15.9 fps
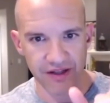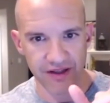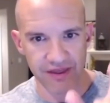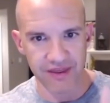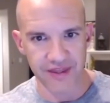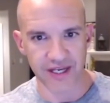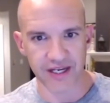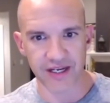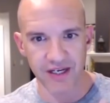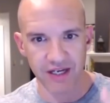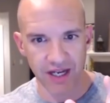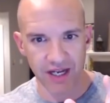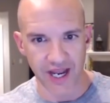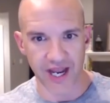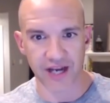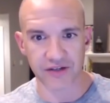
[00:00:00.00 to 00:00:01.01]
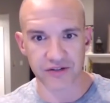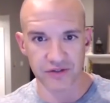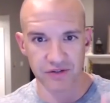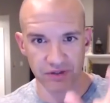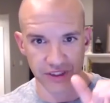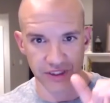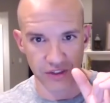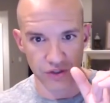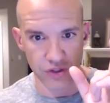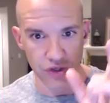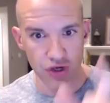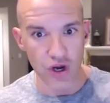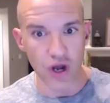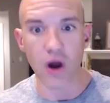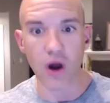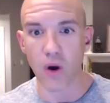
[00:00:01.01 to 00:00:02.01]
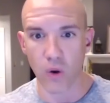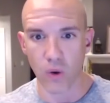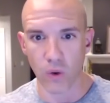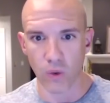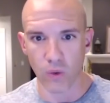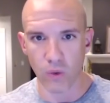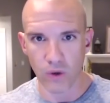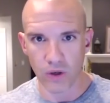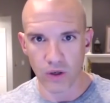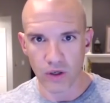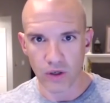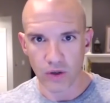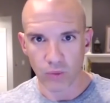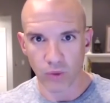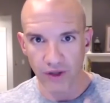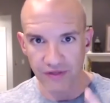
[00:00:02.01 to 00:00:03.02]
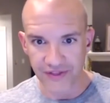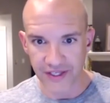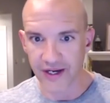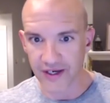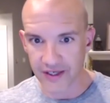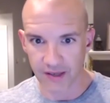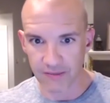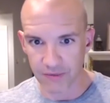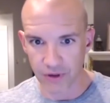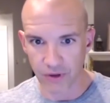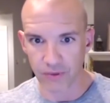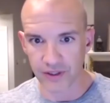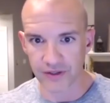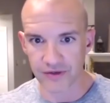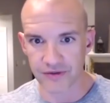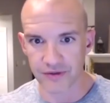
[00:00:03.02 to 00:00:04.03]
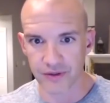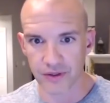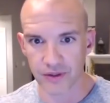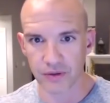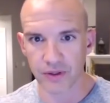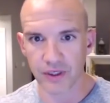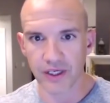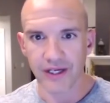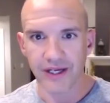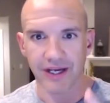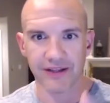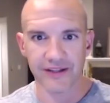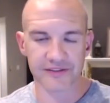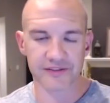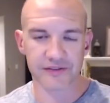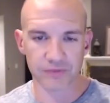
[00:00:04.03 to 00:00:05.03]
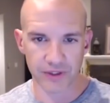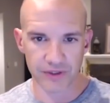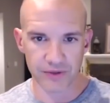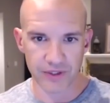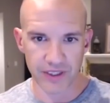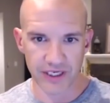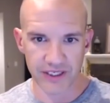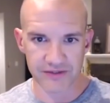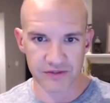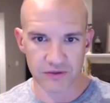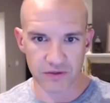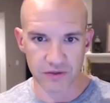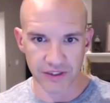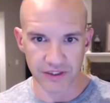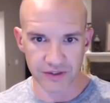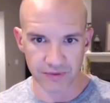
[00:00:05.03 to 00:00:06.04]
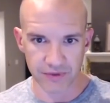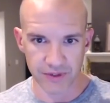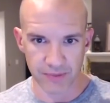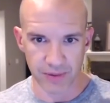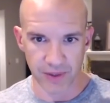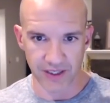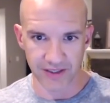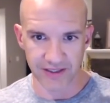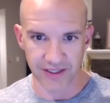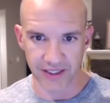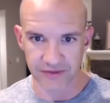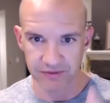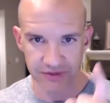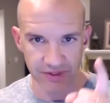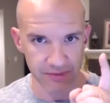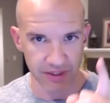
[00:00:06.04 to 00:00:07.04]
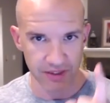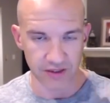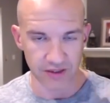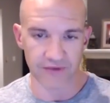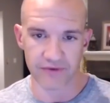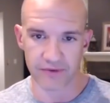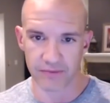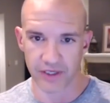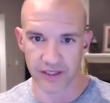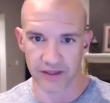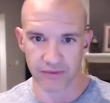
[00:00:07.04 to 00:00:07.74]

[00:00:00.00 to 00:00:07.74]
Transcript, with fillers: They actually know what the heck I'm going through and this is where you guys crush it with your podcast, which I've been loving, by the